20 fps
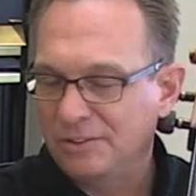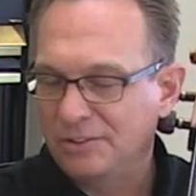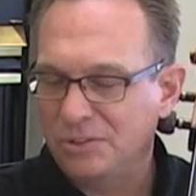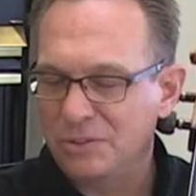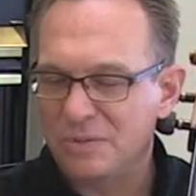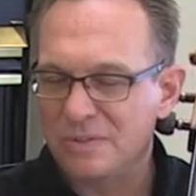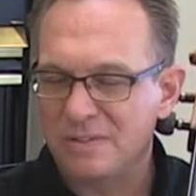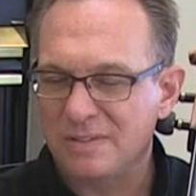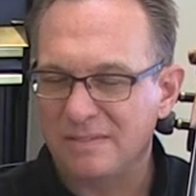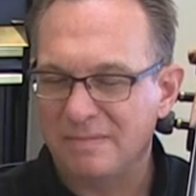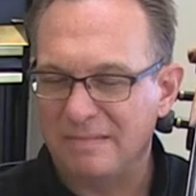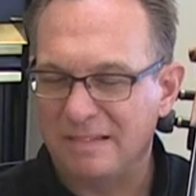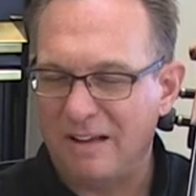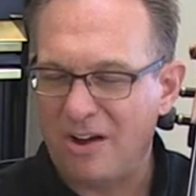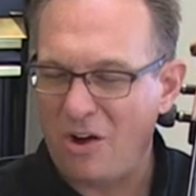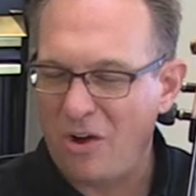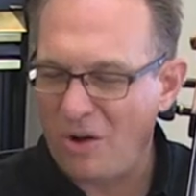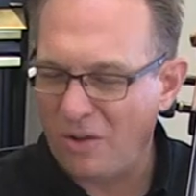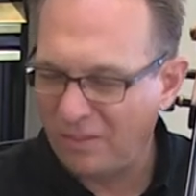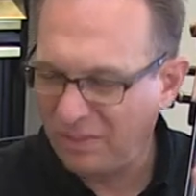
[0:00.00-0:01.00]
Students
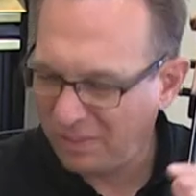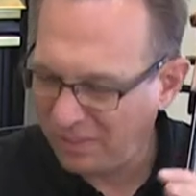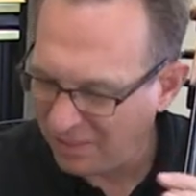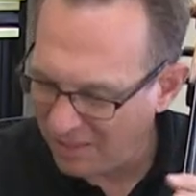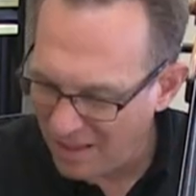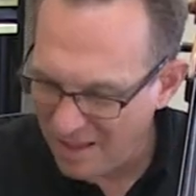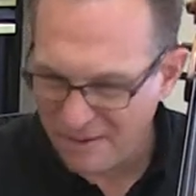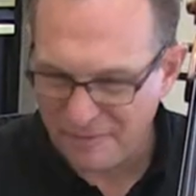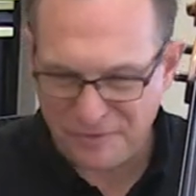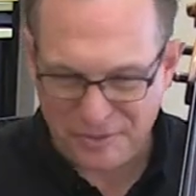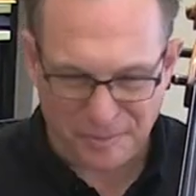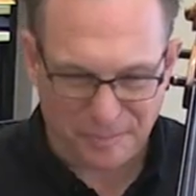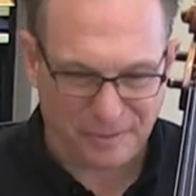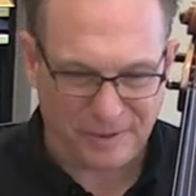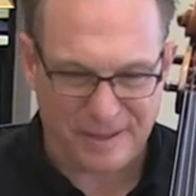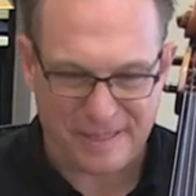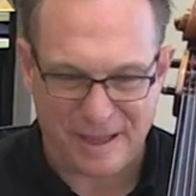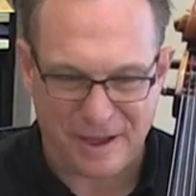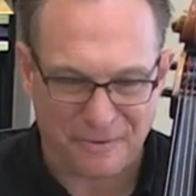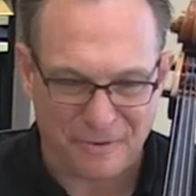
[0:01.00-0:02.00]
love to
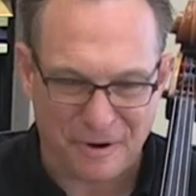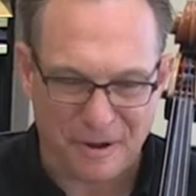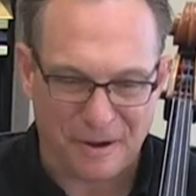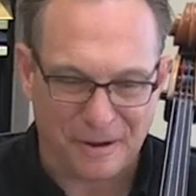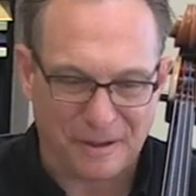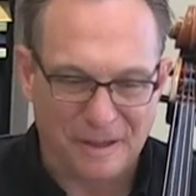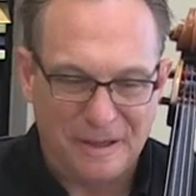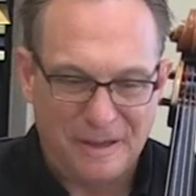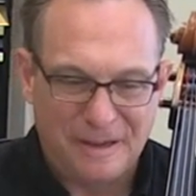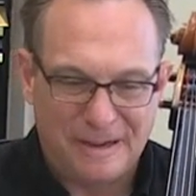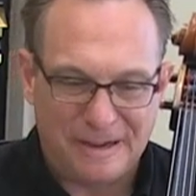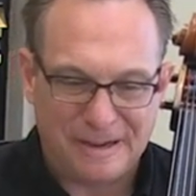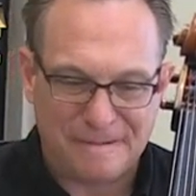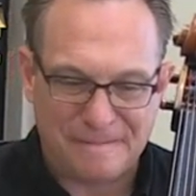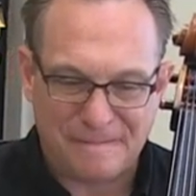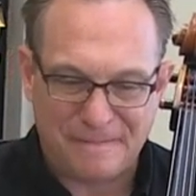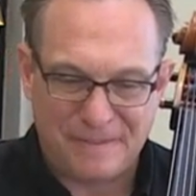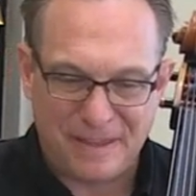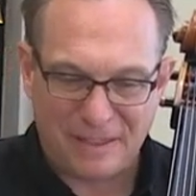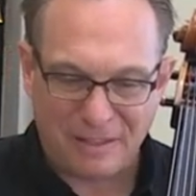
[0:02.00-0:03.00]
play that wrong.
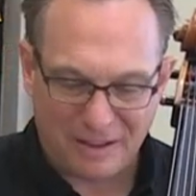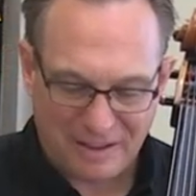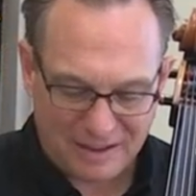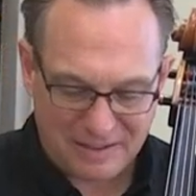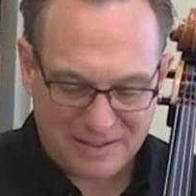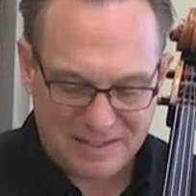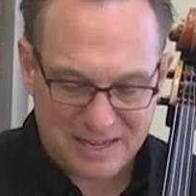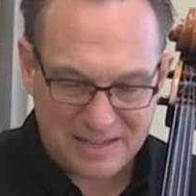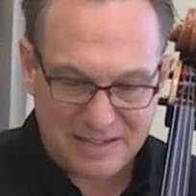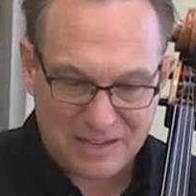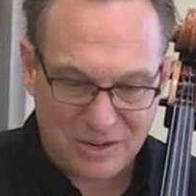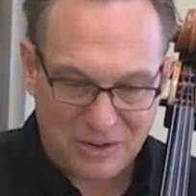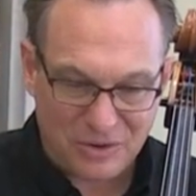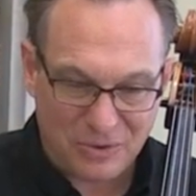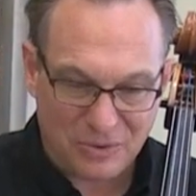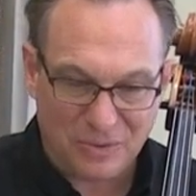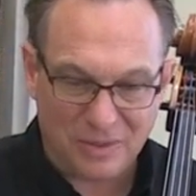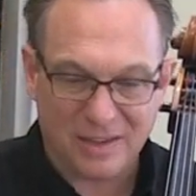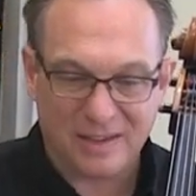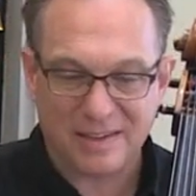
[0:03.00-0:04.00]
It's easy to do
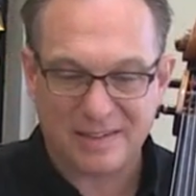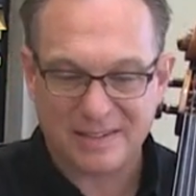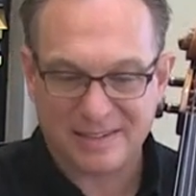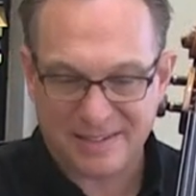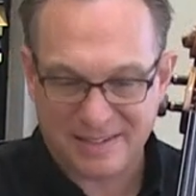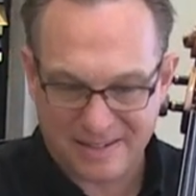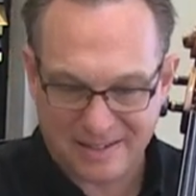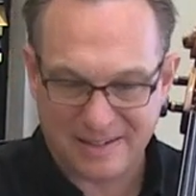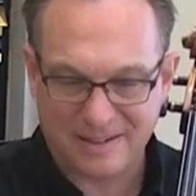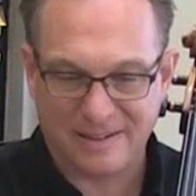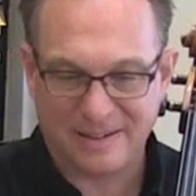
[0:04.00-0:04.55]
this.